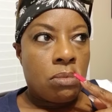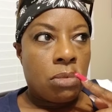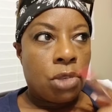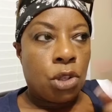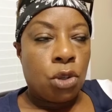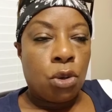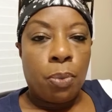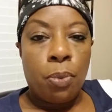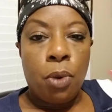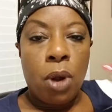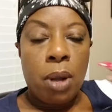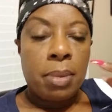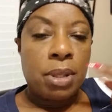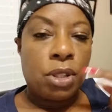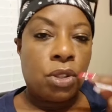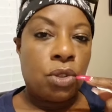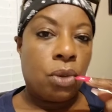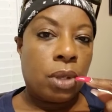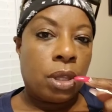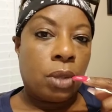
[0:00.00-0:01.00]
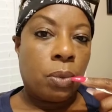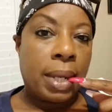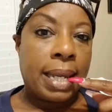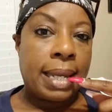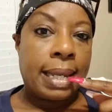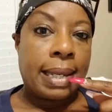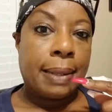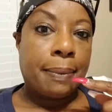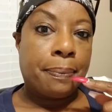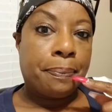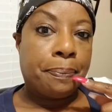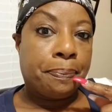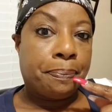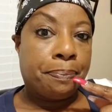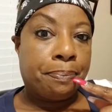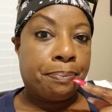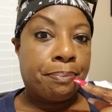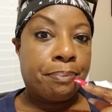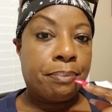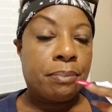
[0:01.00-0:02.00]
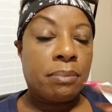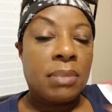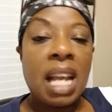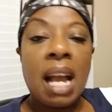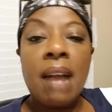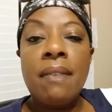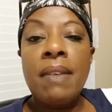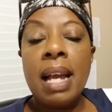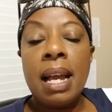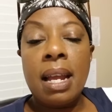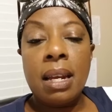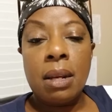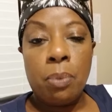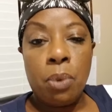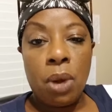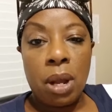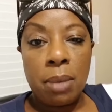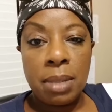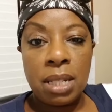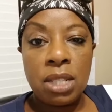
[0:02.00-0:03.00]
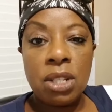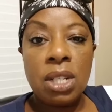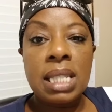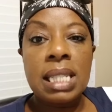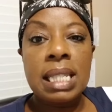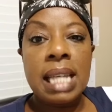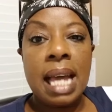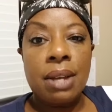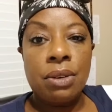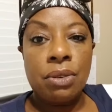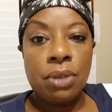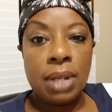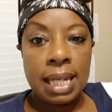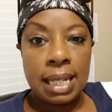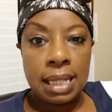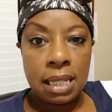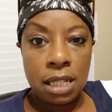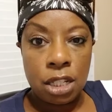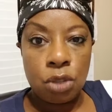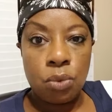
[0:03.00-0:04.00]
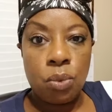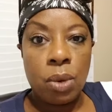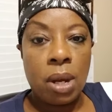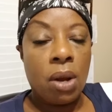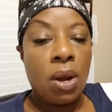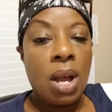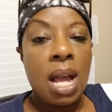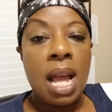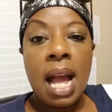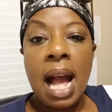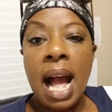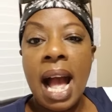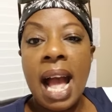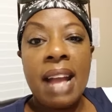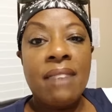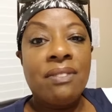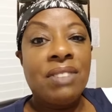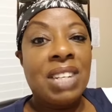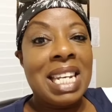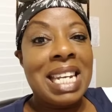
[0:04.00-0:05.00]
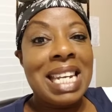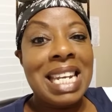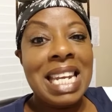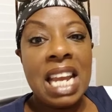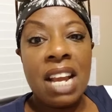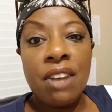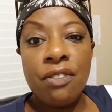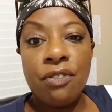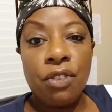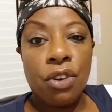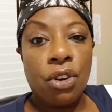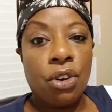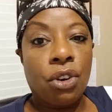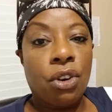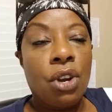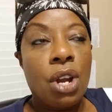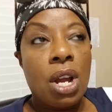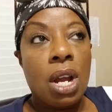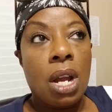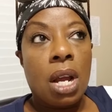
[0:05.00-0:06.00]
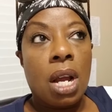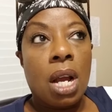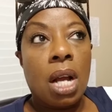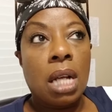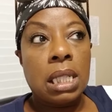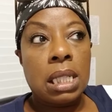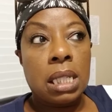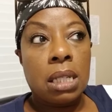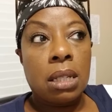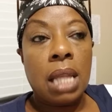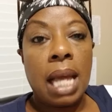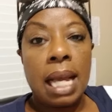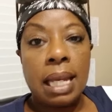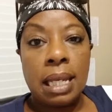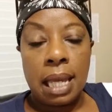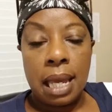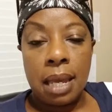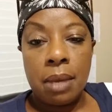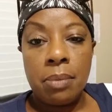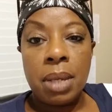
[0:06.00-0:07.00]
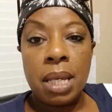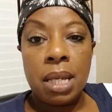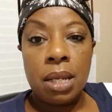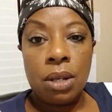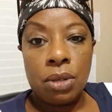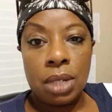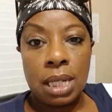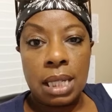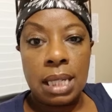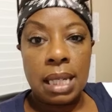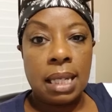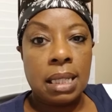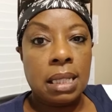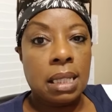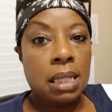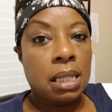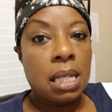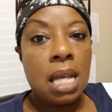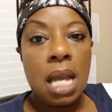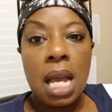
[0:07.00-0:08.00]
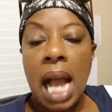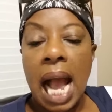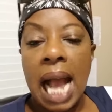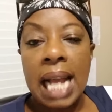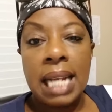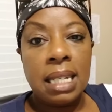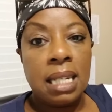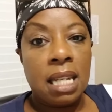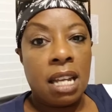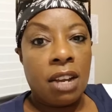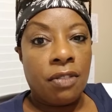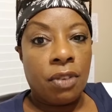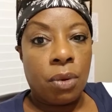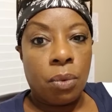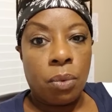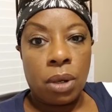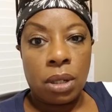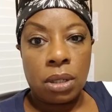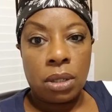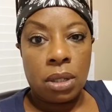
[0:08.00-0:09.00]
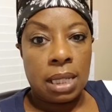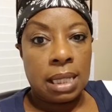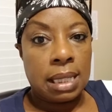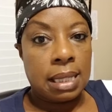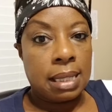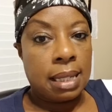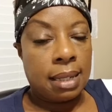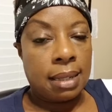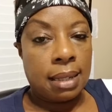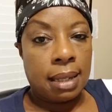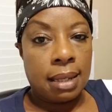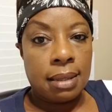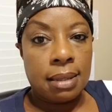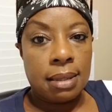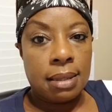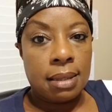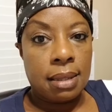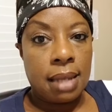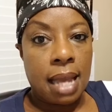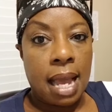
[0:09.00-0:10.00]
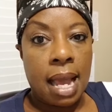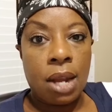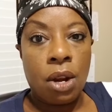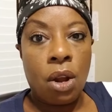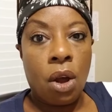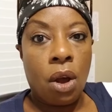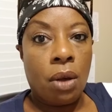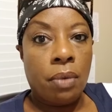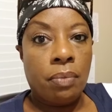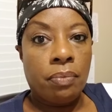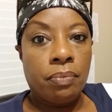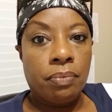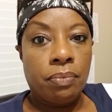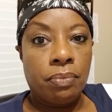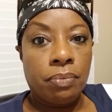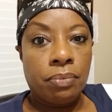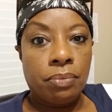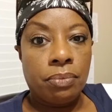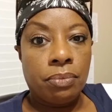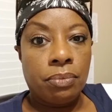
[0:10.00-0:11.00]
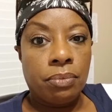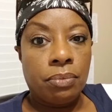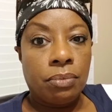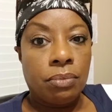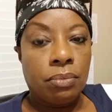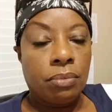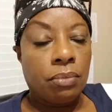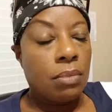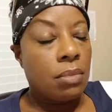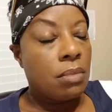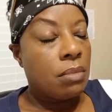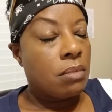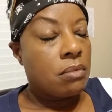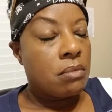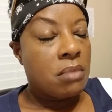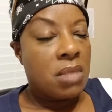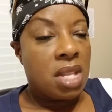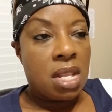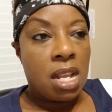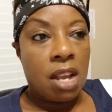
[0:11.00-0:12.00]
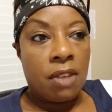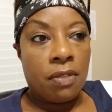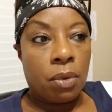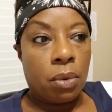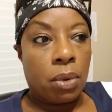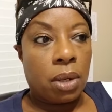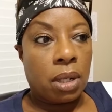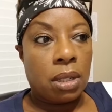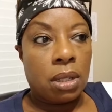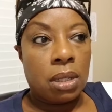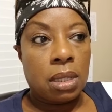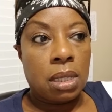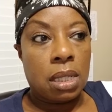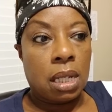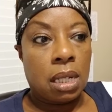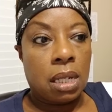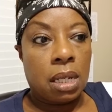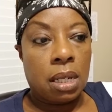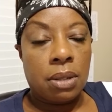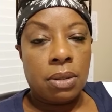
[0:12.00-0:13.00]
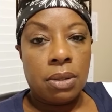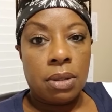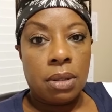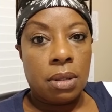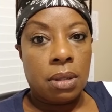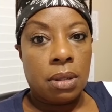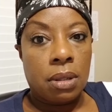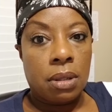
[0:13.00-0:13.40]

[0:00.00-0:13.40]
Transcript: do appointments during the week. I've had appointments on Saturdays as well. I have never, until I came here to Texas, I never worked on Sundays at all. Never worked on Sundays